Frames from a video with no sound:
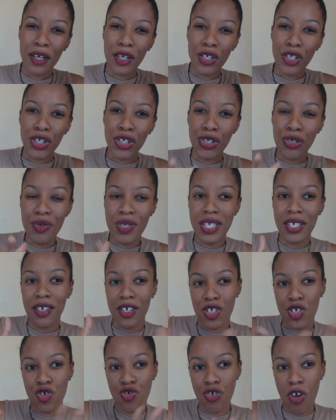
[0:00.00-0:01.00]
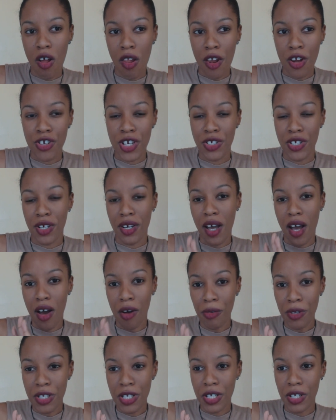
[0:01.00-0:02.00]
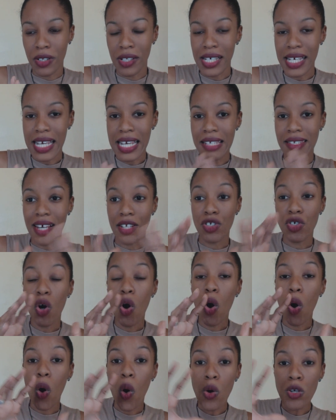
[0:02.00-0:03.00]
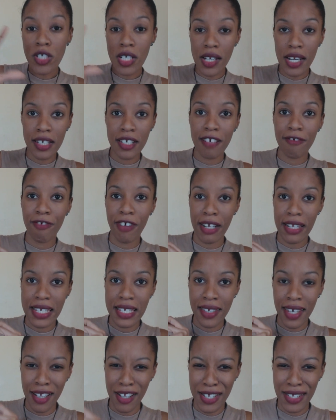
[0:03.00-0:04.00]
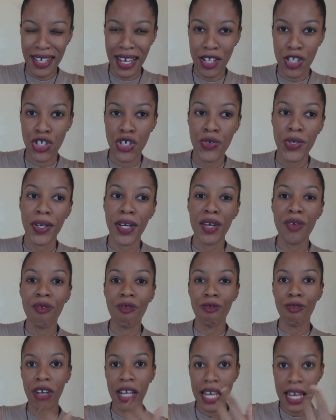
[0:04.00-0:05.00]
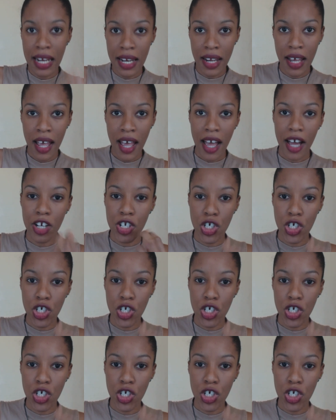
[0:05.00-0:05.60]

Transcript: using astrology to counsel is a totally different skill set. So you can read a